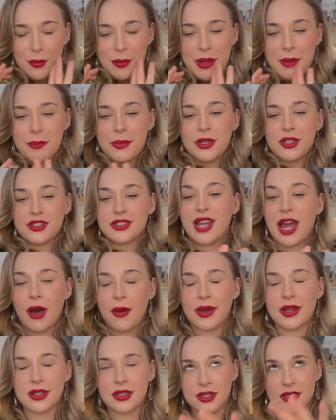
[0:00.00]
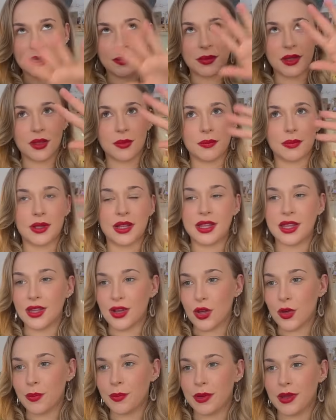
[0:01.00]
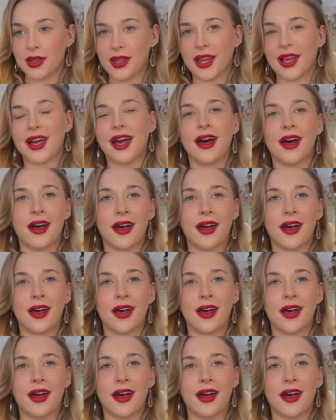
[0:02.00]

being pushed out into something completely open, like,